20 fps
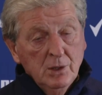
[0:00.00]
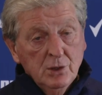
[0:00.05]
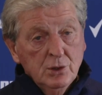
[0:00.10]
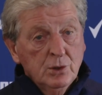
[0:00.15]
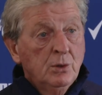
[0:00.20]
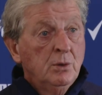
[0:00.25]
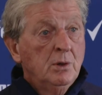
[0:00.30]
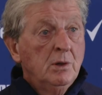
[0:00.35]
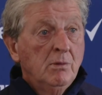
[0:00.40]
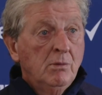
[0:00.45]

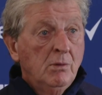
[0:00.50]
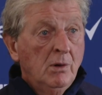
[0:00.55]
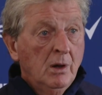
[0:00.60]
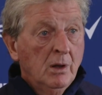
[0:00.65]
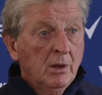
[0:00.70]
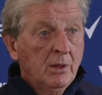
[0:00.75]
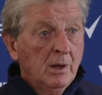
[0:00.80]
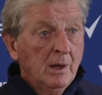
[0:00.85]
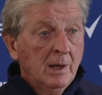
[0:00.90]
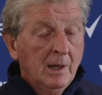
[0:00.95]
sooner
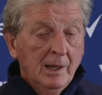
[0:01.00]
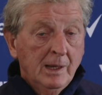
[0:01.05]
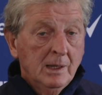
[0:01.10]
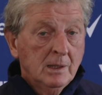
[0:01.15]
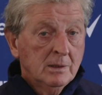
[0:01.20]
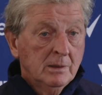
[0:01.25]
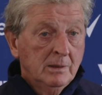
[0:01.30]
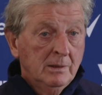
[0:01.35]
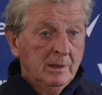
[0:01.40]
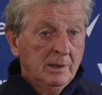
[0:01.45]
rather than
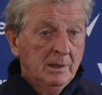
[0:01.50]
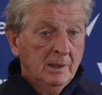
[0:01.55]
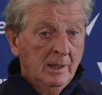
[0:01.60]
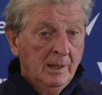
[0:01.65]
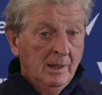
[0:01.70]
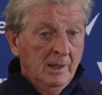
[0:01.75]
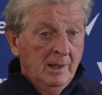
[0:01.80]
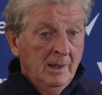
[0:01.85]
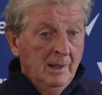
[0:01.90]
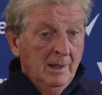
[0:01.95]
later,
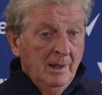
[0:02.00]
and